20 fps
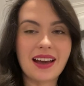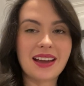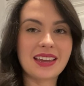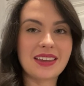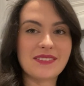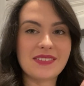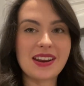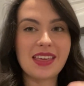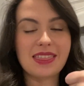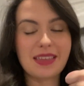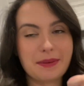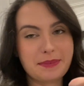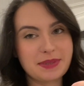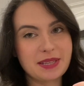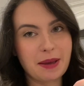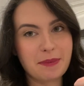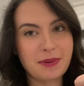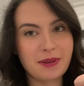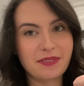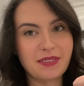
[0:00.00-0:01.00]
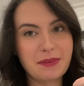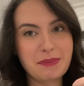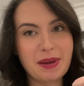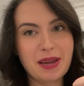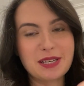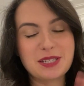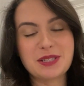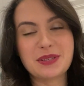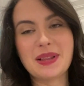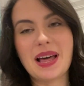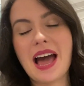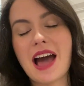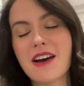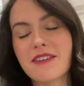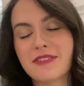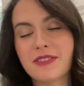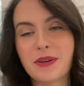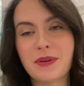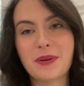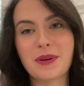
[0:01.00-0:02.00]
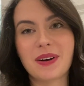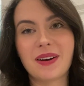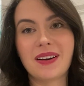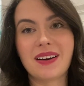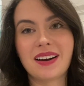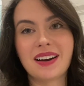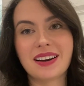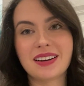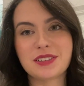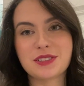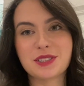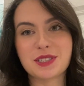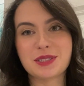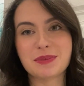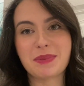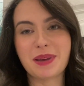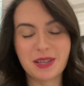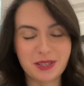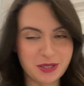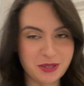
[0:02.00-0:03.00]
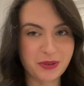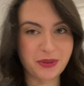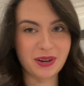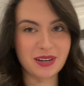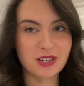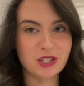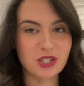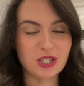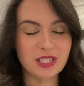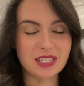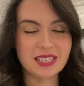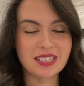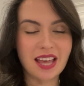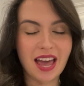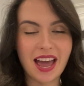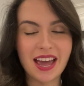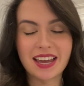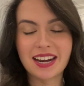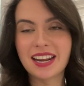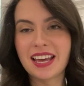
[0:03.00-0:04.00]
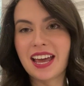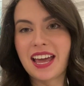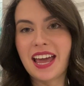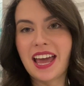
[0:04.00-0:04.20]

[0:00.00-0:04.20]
Give it a thumbs up if it made you laugh or just made you cringe inside.